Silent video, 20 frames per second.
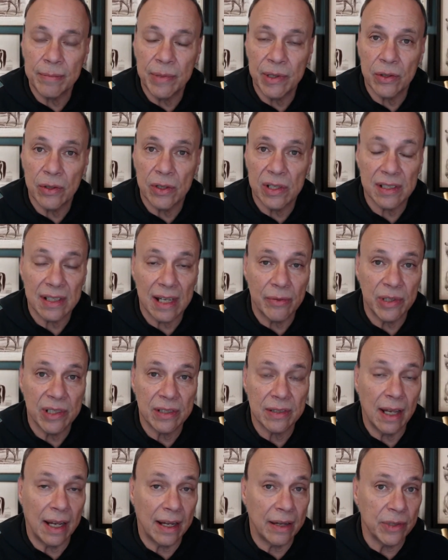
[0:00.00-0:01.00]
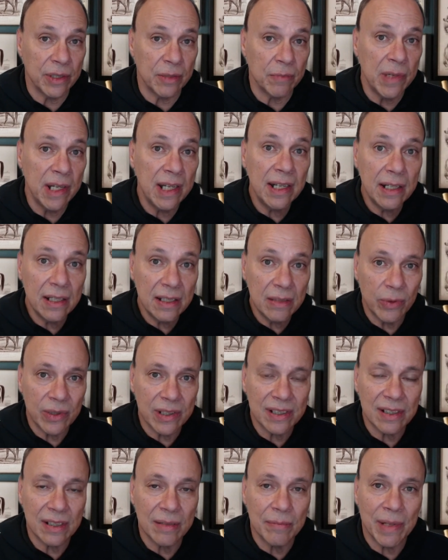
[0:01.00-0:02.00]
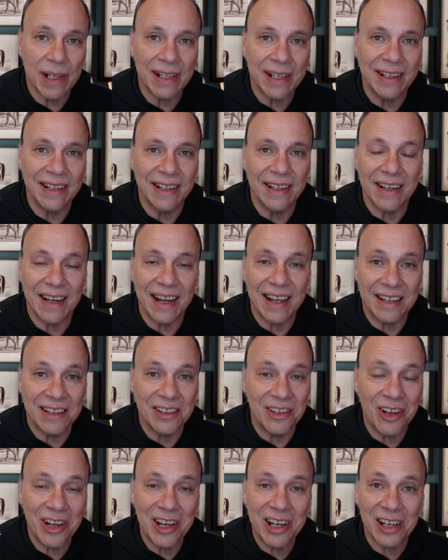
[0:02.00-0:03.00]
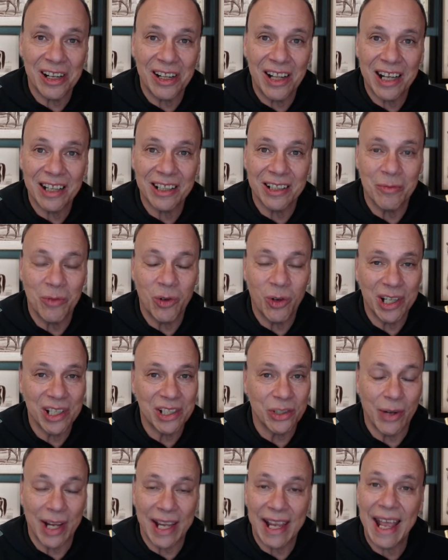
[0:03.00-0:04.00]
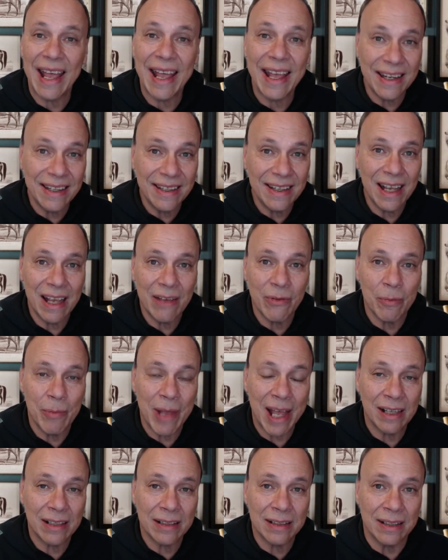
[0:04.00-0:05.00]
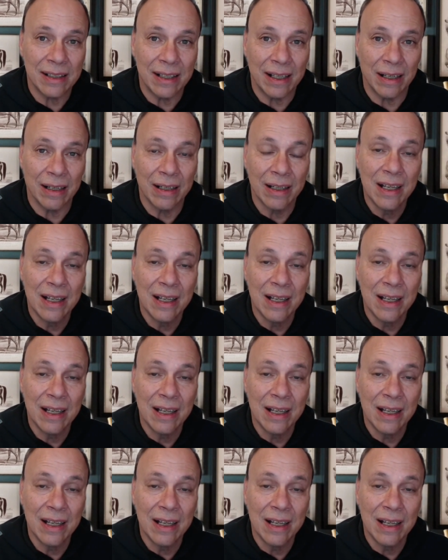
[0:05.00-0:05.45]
because I was meeting with somebody at 9 o'clock in the morning, so I had to have them out there.